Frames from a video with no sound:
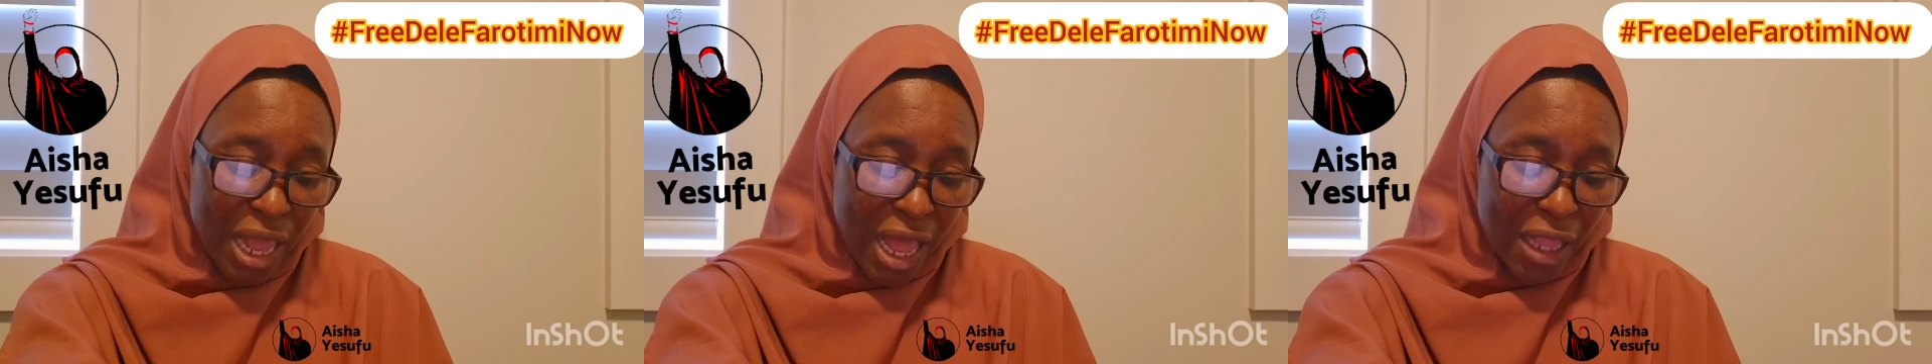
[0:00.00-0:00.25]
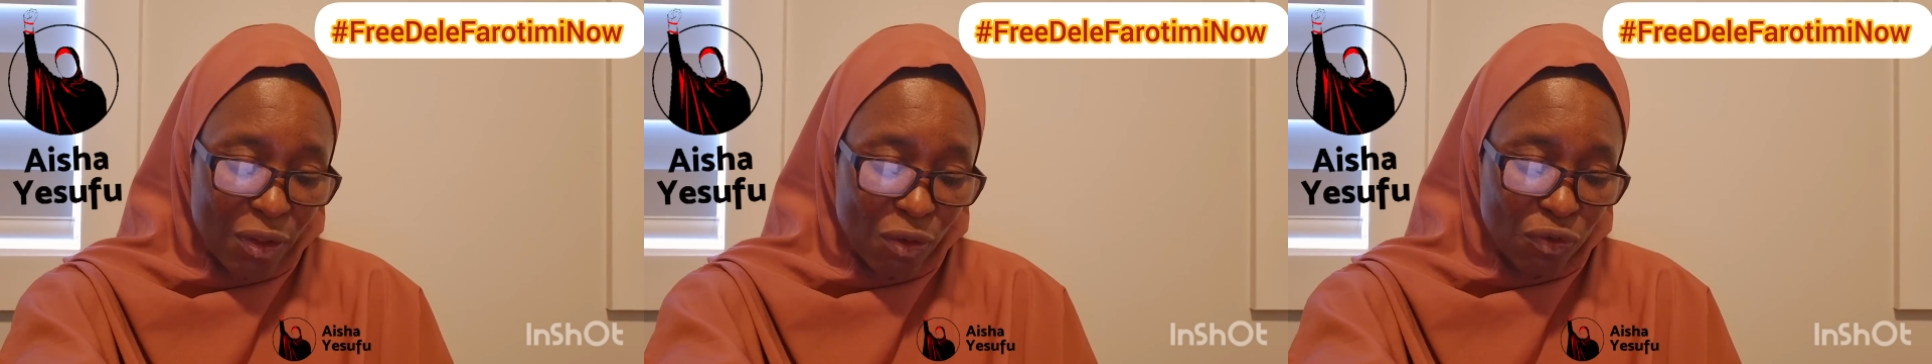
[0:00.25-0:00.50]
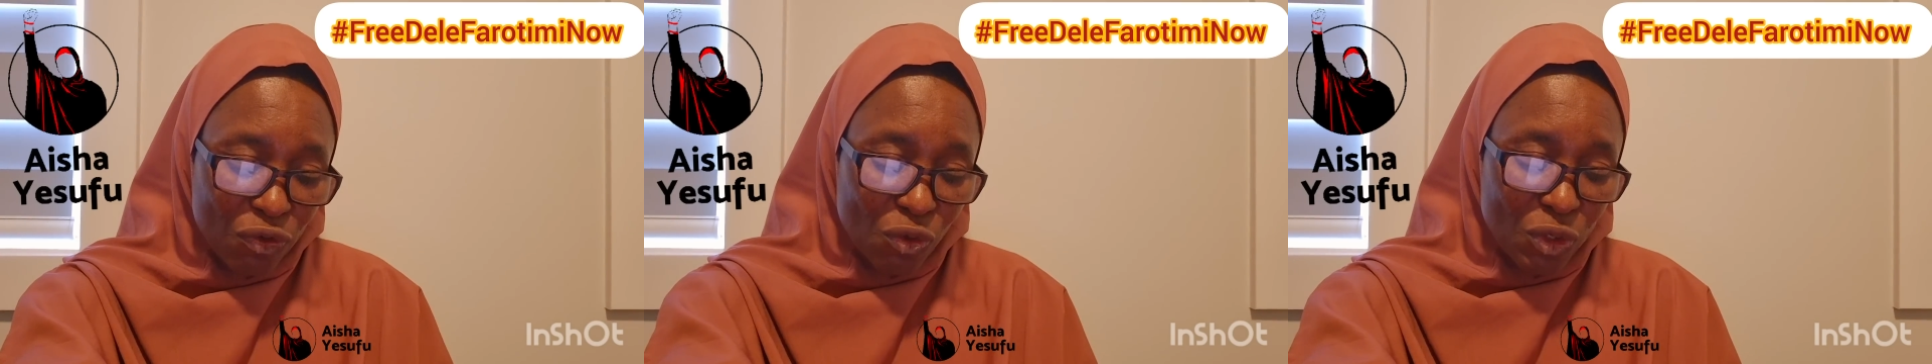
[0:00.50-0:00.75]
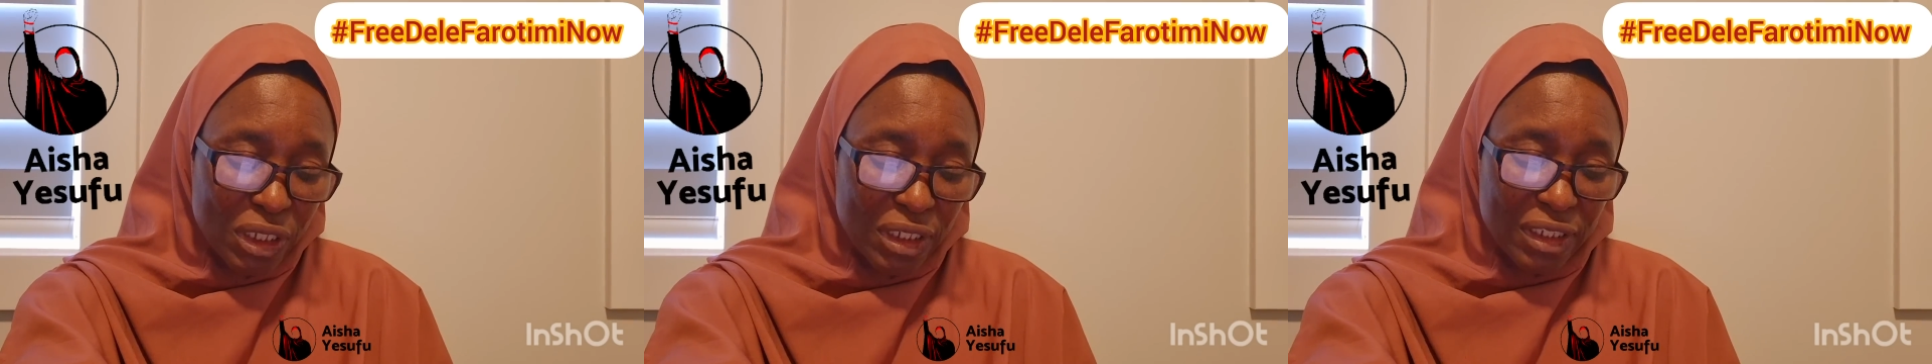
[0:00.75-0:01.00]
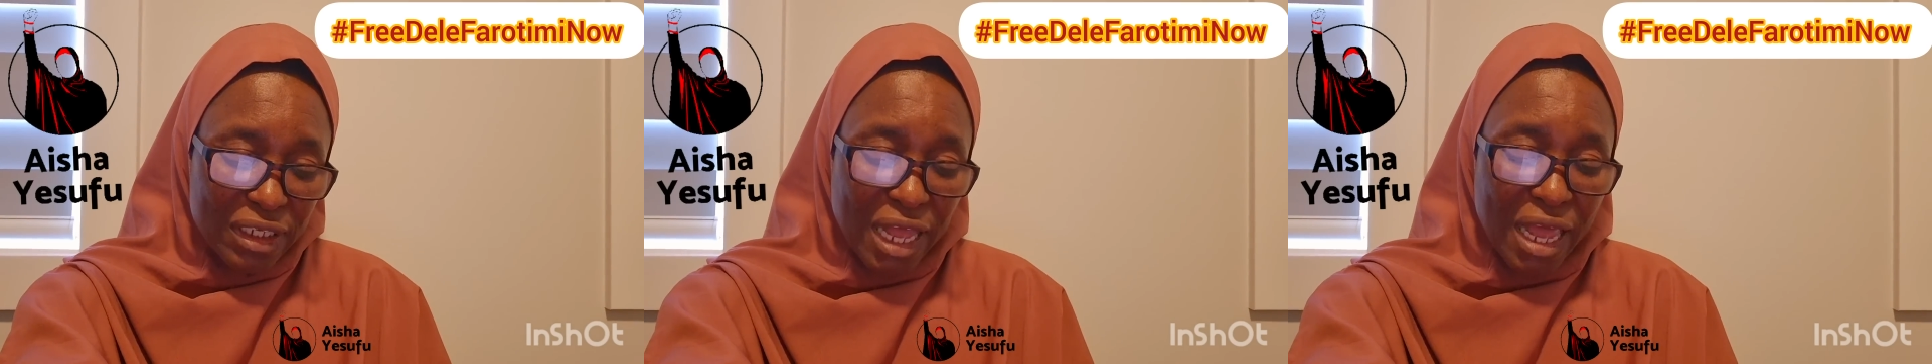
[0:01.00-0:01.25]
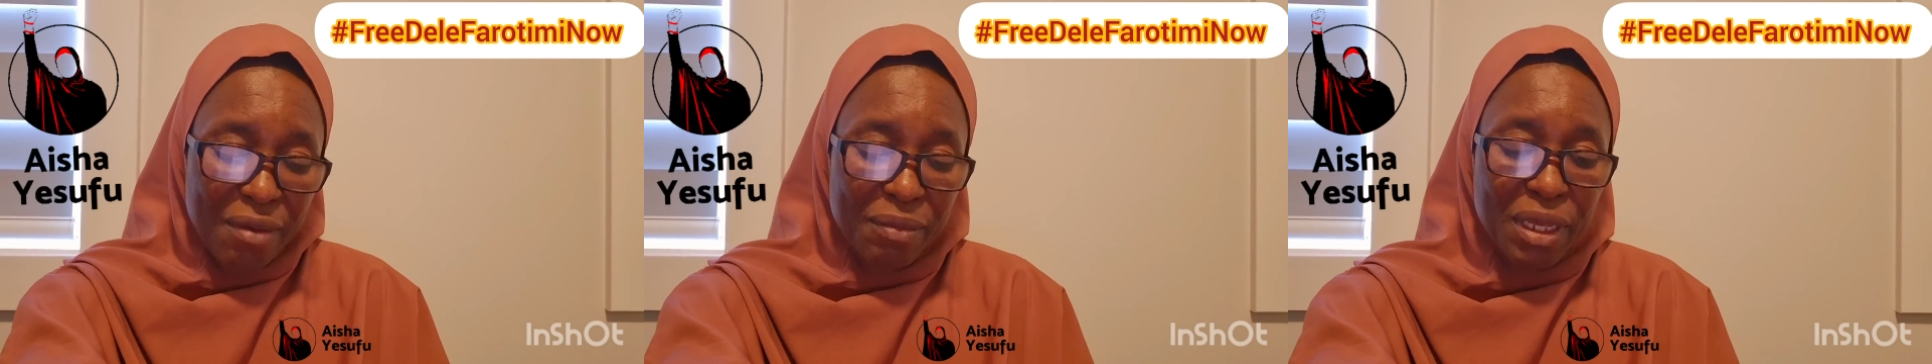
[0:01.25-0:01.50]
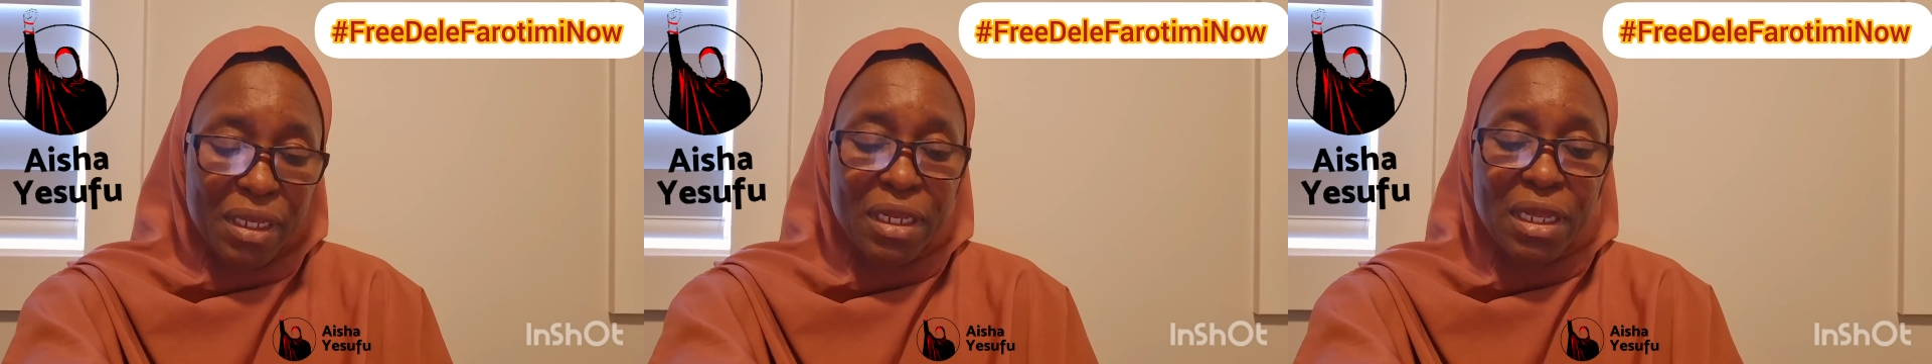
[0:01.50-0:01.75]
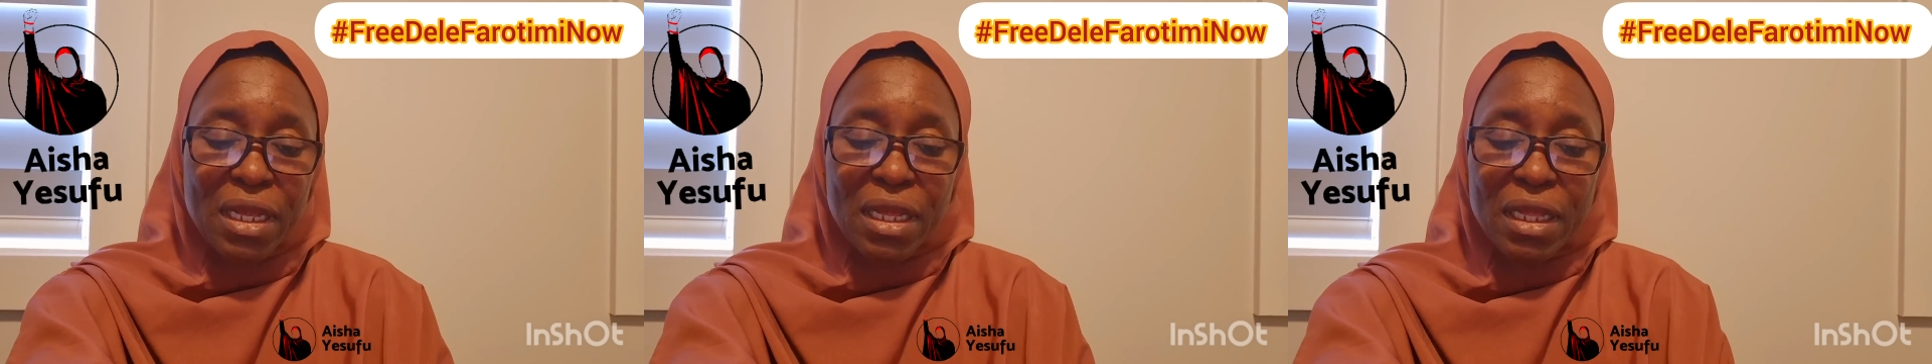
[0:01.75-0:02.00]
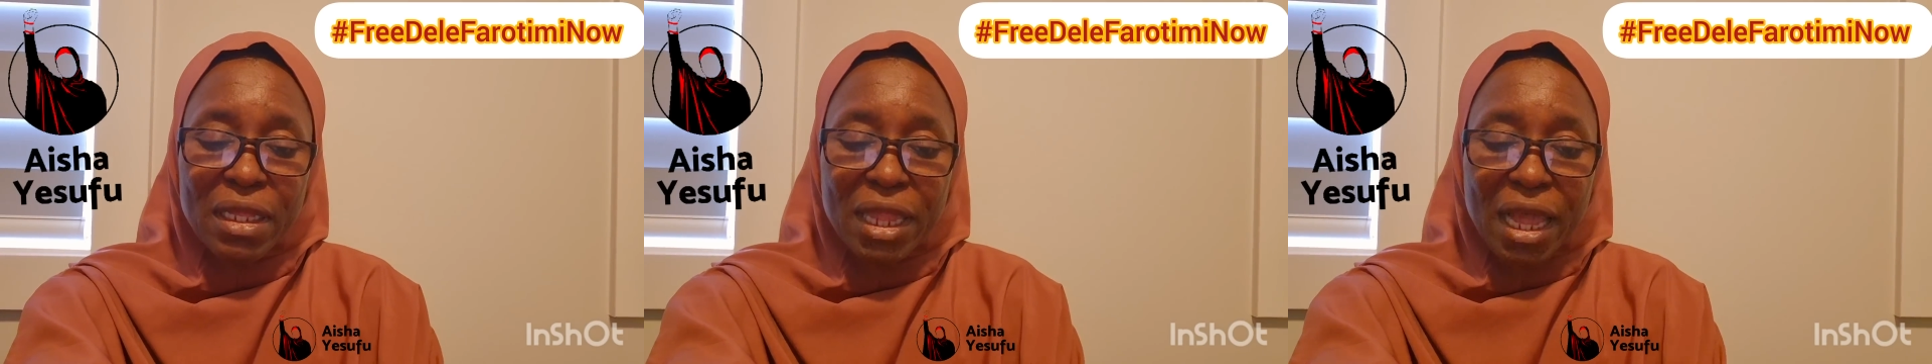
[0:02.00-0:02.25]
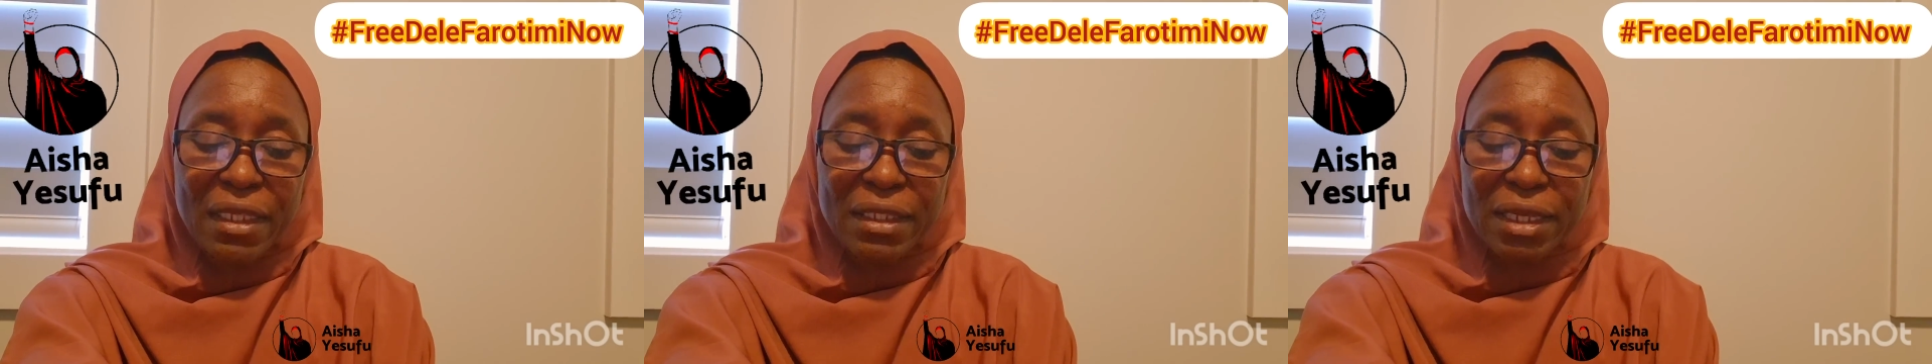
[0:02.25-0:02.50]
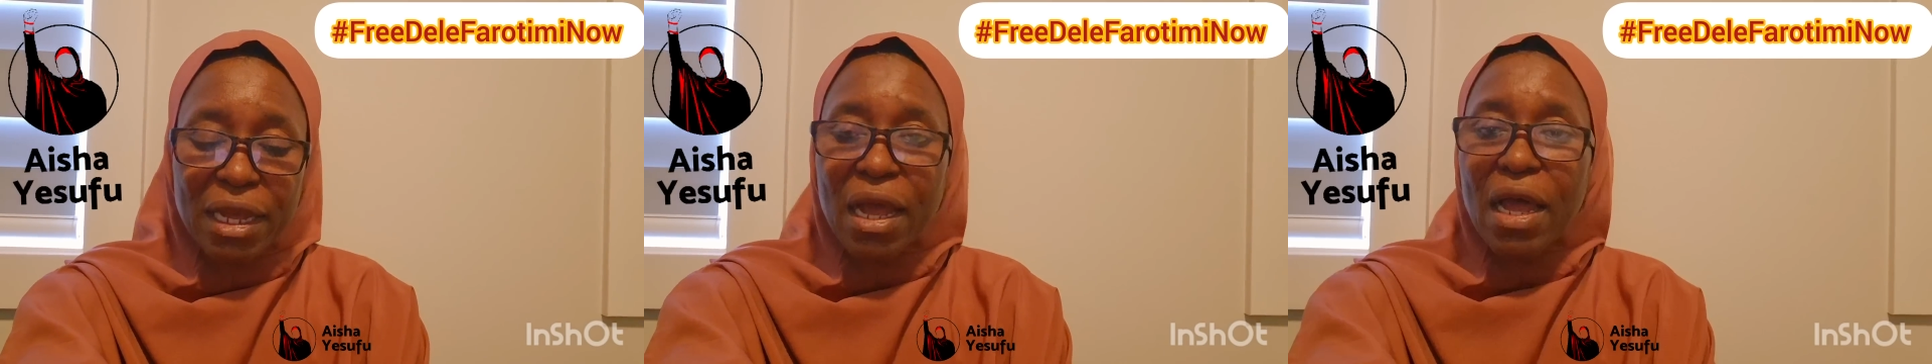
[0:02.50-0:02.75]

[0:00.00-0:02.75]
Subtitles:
and also the timing that